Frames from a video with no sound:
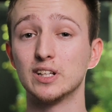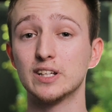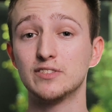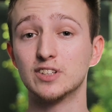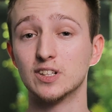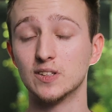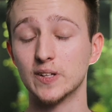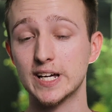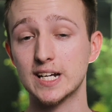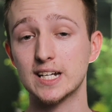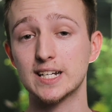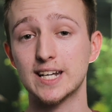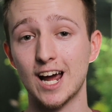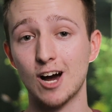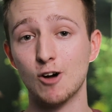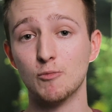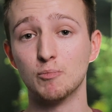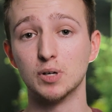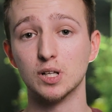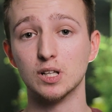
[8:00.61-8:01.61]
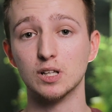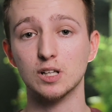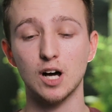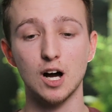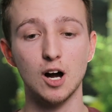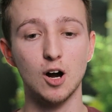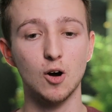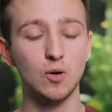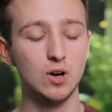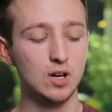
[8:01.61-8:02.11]
leave the link down
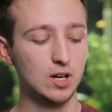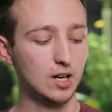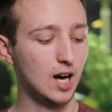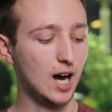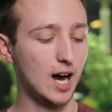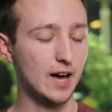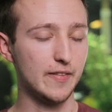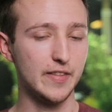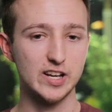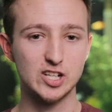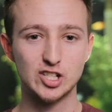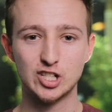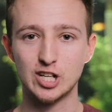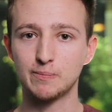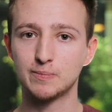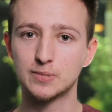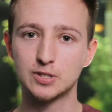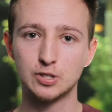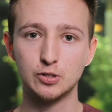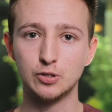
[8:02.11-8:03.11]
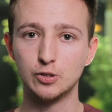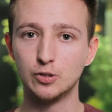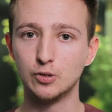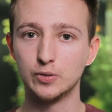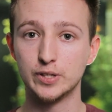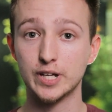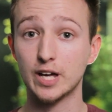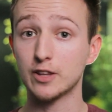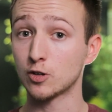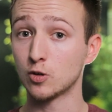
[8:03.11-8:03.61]
below. They ship to,
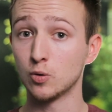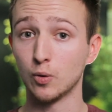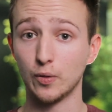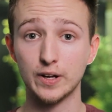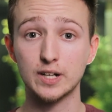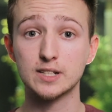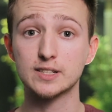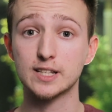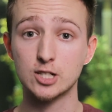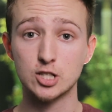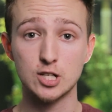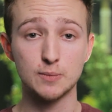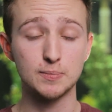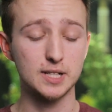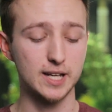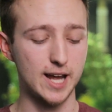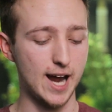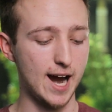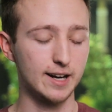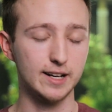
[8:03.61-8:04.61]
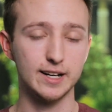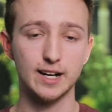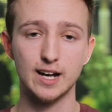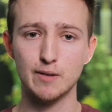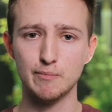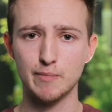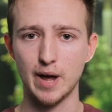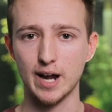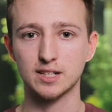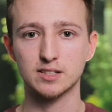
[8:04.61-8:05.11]
the other cool thing is they ship to Canada,
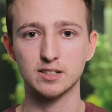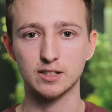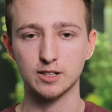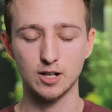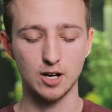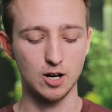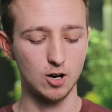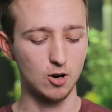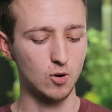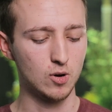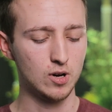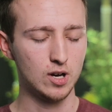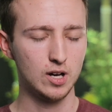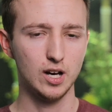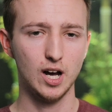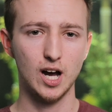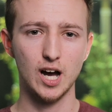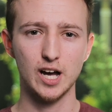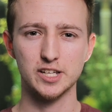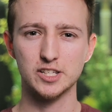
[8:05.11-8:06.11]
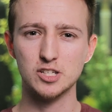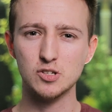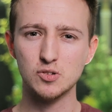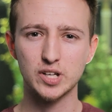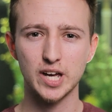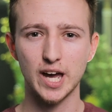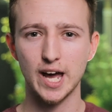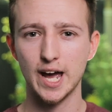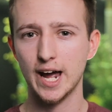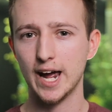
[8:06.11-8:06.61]
Mexico,
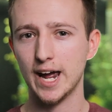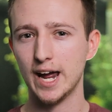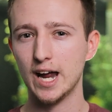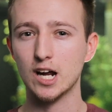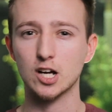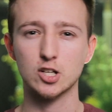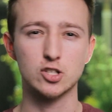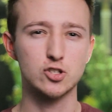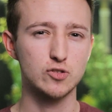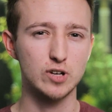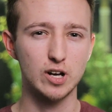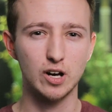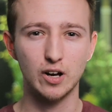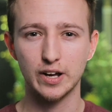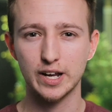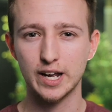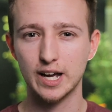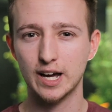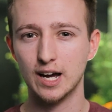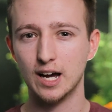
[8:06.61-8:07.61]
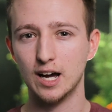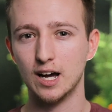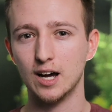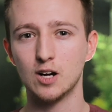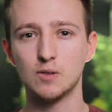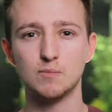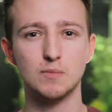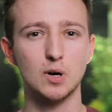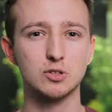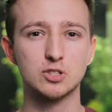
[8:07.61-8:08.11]
UK,
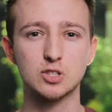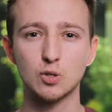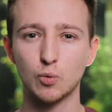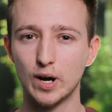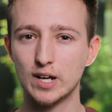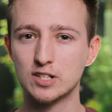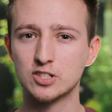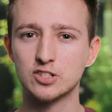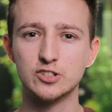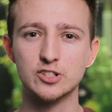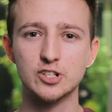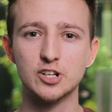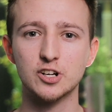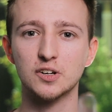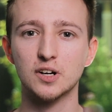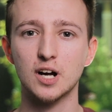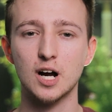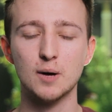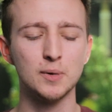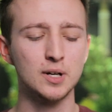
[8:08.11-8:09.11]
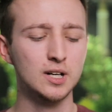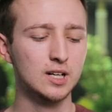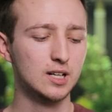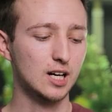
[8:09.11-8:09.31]
Australia, most of Western Europe.